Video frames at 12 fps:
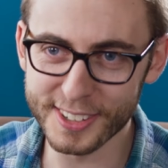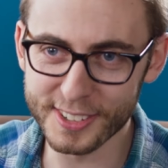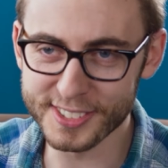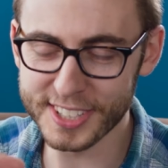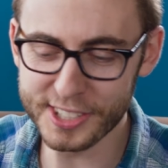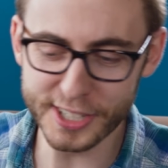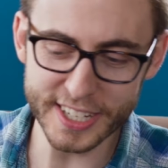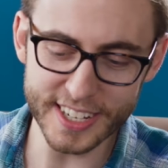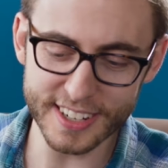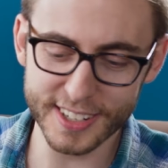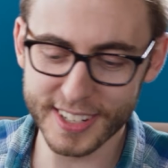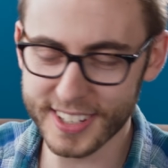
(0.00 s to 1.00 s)
little
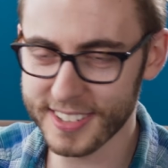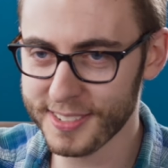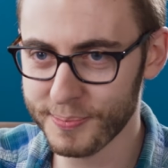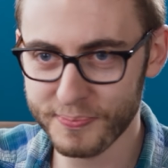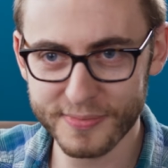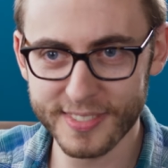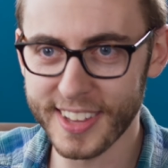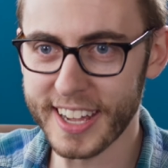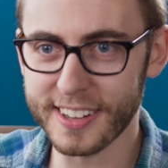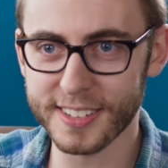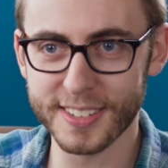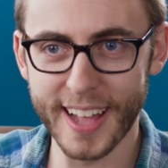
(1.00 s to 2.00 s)
CG,
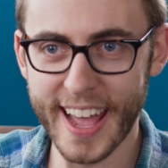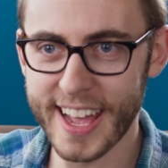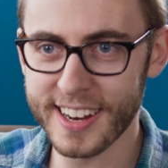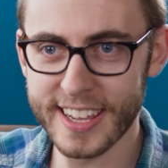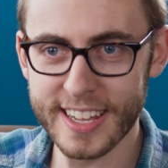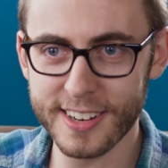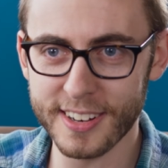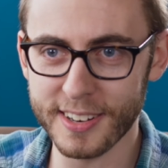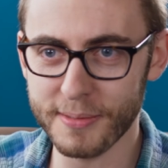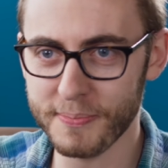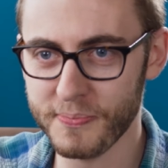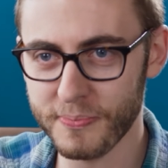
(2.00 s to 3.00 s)
like,
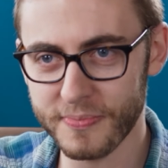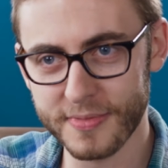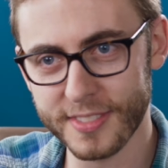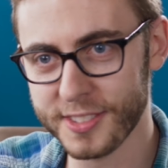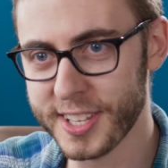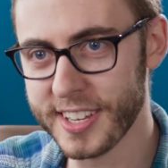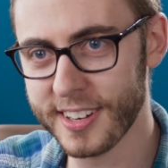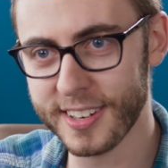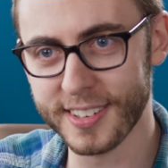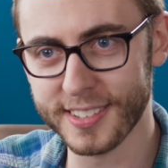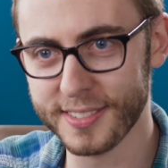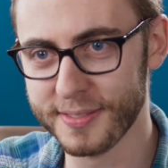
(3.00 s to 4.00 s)
anteater
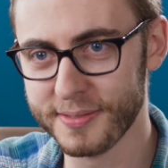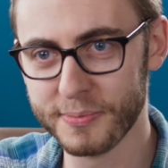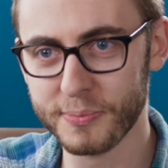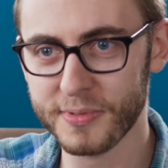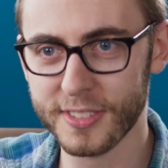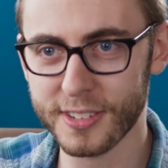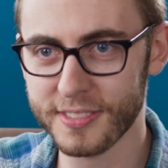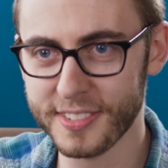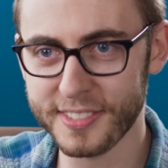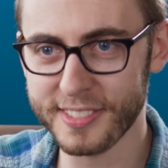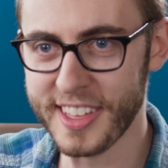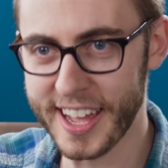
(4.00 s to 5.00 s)
deer
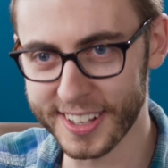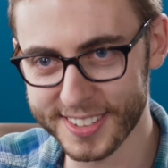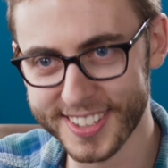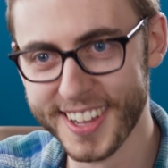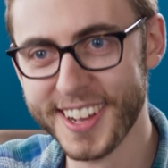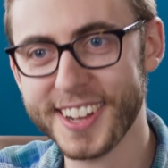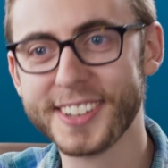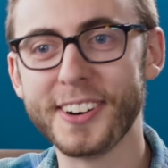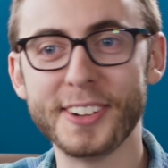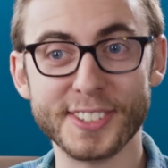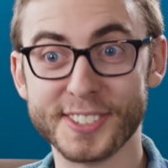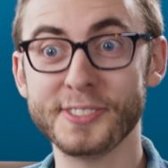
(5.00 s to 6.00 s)
things
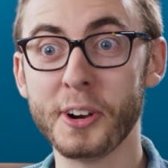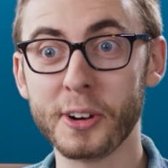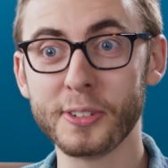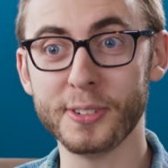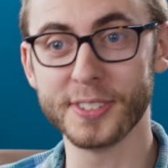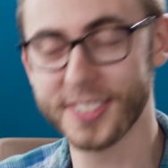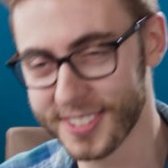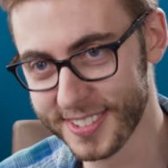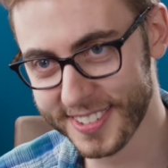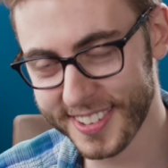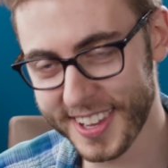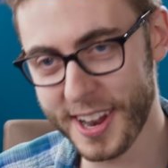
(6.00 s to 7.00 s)
called Snurgles.
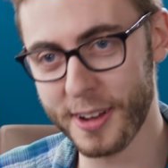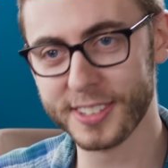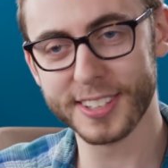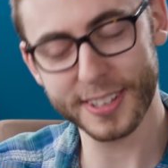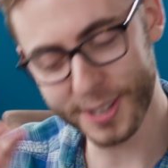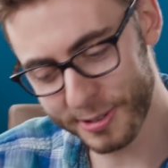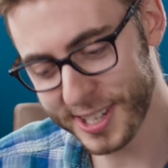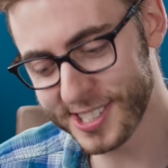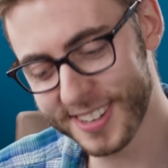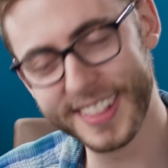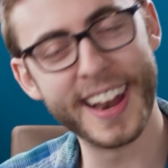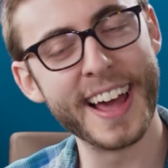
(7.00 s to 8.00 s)
You know, as a
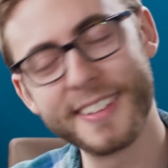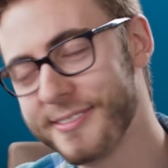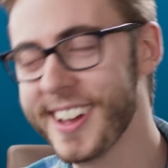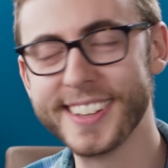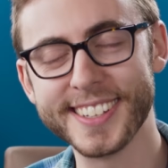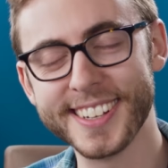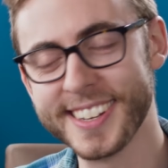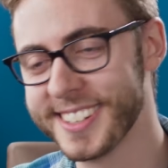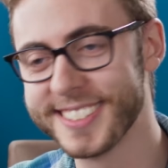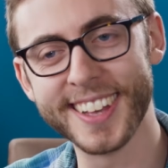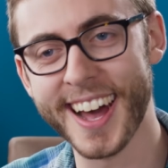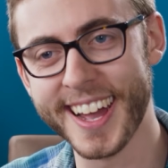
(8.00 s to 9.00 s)
creature that I invented and
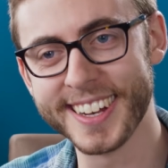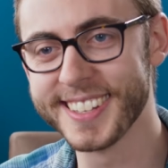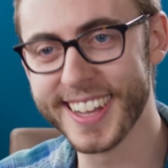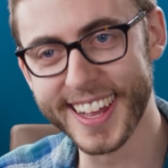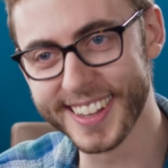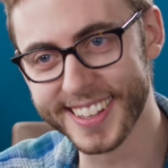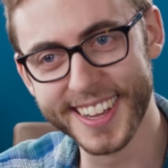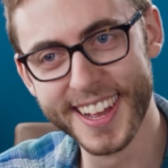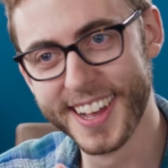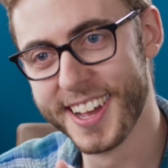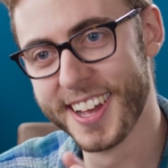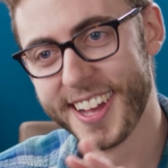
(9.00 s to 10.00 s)
designed
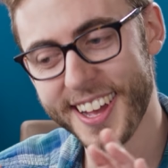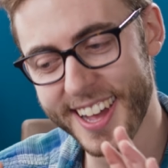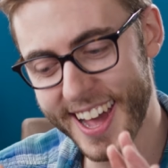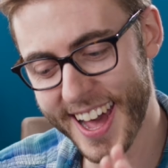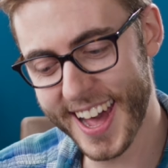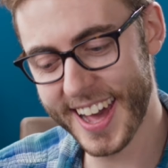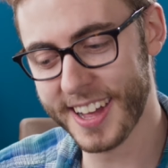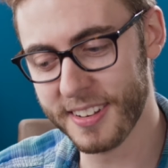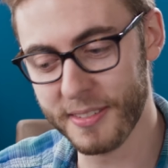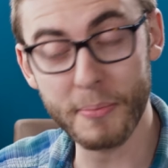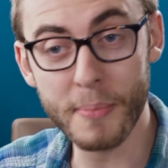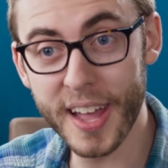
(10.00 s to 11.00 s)

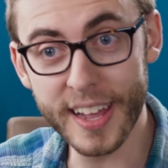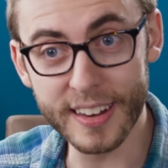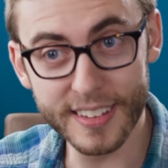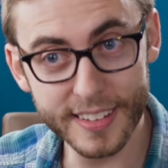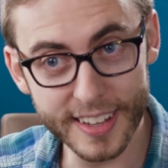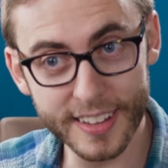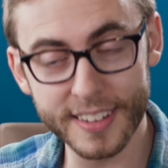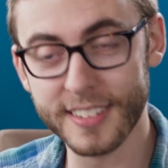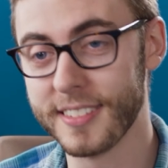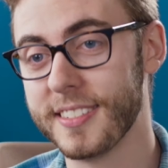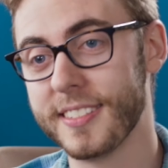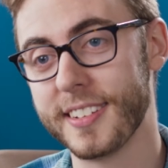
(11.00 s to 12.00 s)
and made
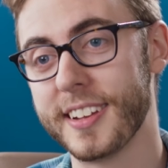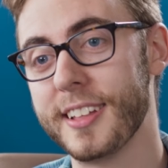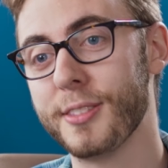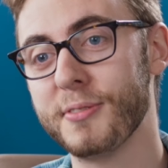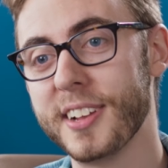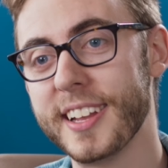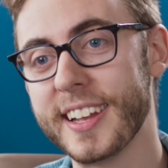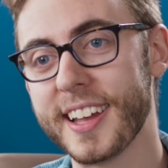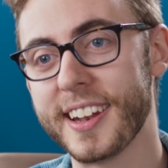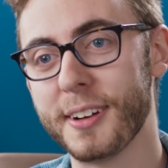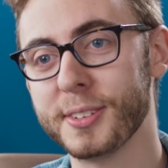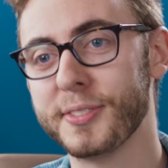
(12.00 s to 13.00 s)
in 3D.
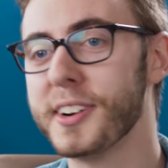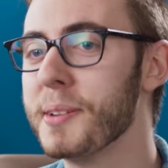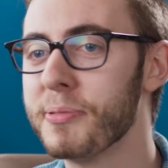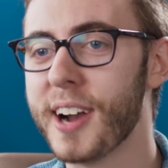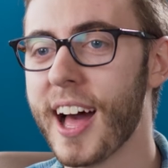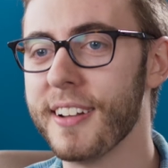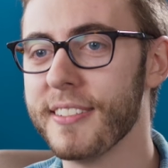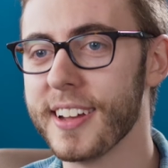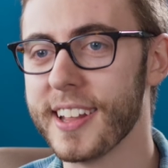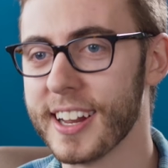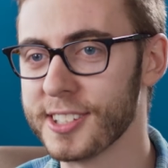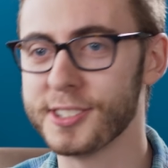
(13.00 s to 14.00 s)
And I was very proud of it,
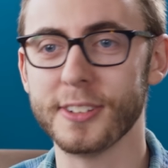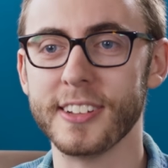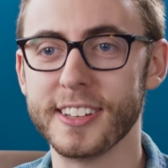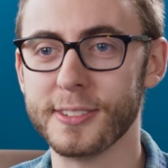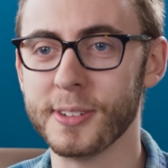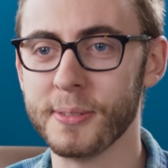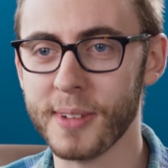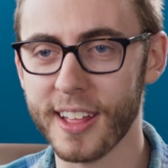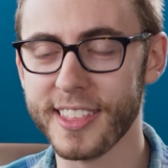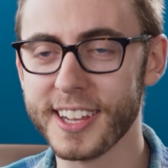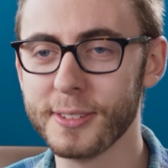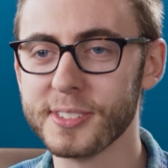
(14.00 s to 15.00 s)
and I showed it to him. And I
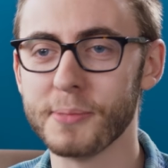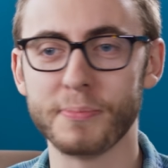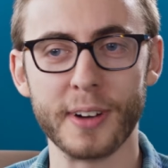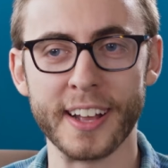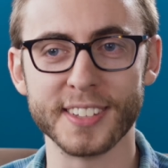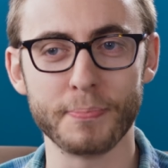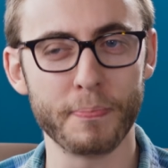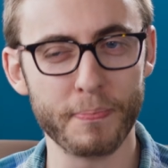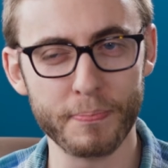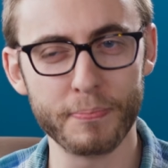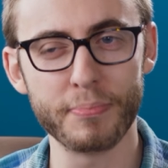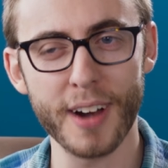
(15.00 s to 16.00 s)
think he was impressed,
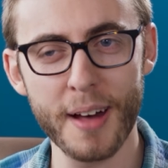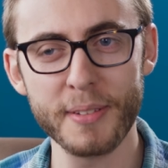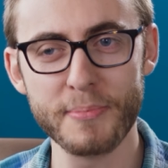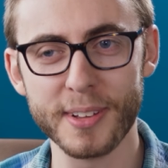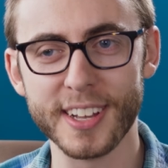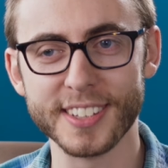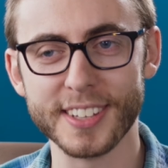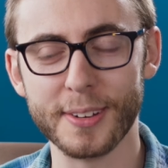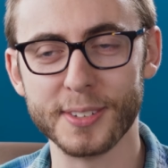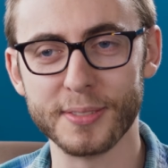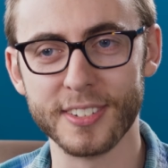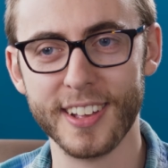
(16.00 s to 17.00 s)
probably because I
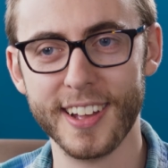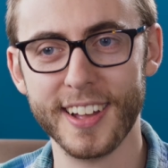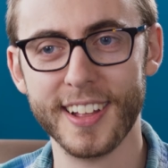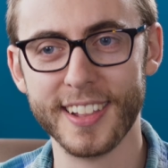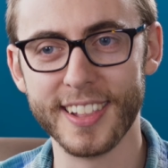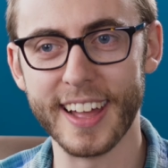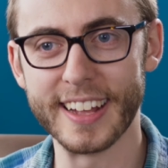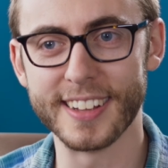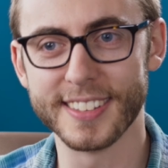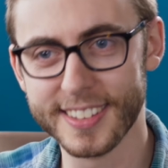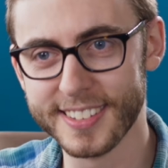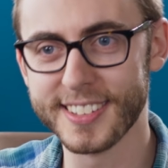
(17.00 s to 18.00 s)
was, like,
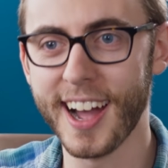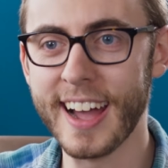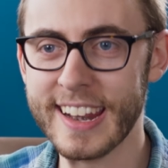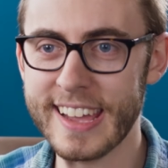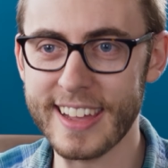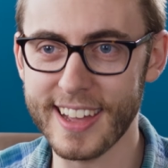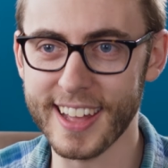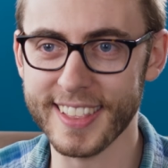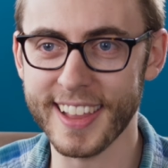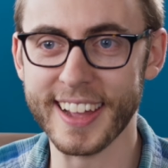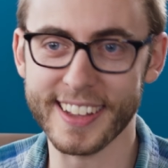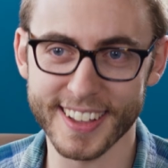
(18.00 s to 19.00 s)
tiny and,
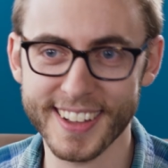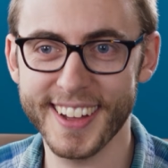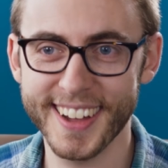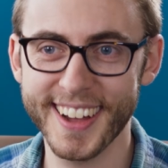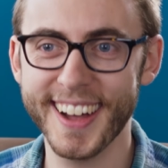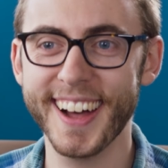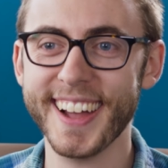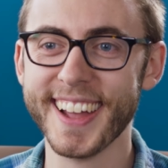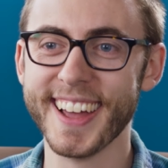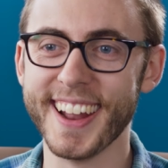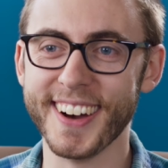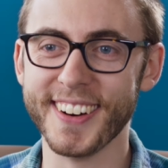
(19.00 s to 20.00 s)
like,
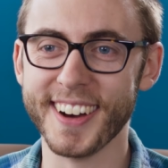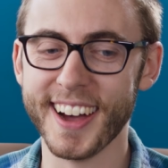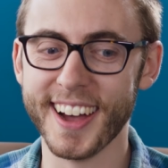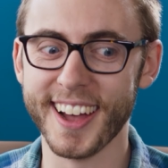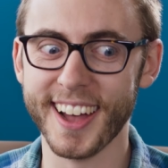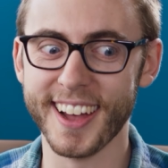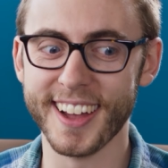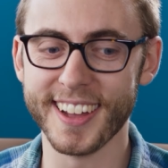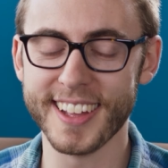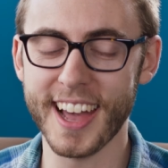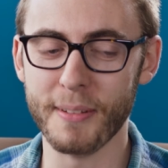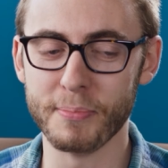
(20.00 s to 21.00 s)
you know,
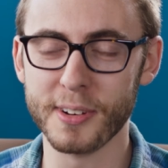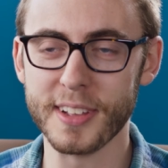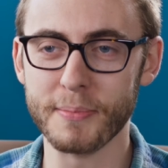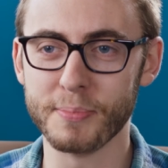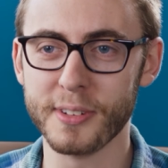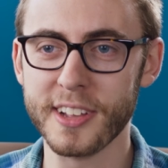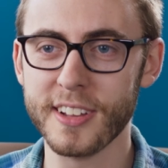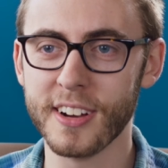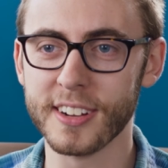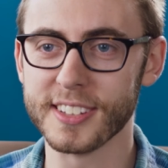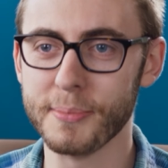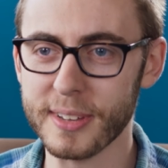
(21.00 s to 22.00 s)
pretty
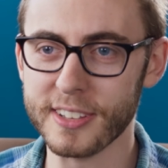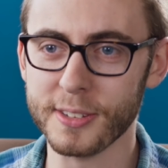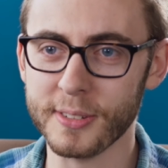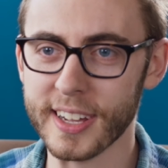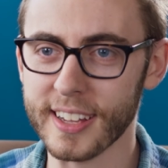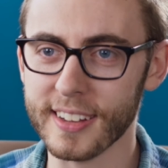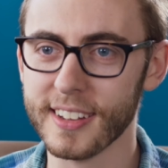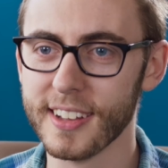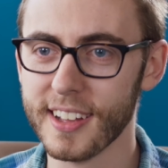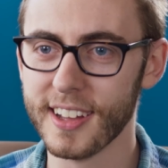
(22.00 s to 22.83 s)
young to be doing,